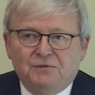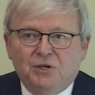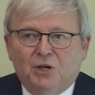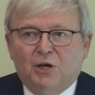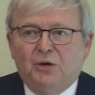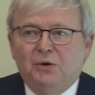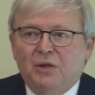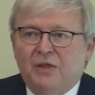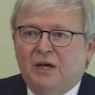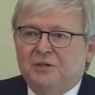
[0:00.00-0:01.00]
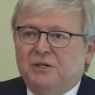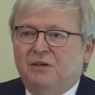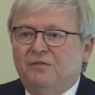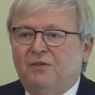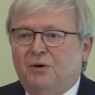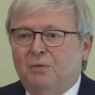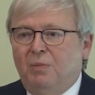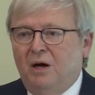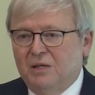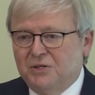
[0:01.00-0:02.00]
to know that in foreign
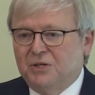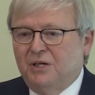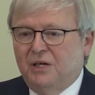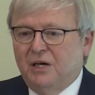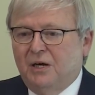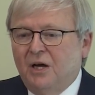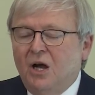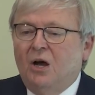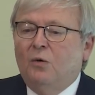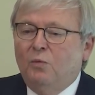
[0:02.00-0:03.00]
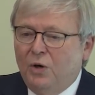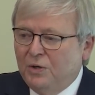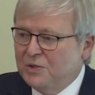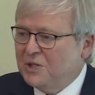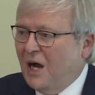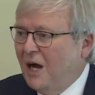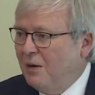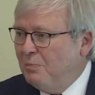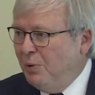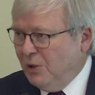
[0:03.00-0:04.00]
policy, words
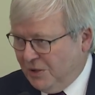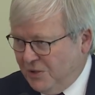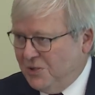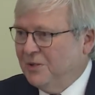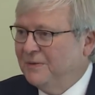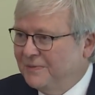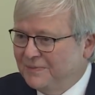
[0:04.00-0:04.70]
are bullets.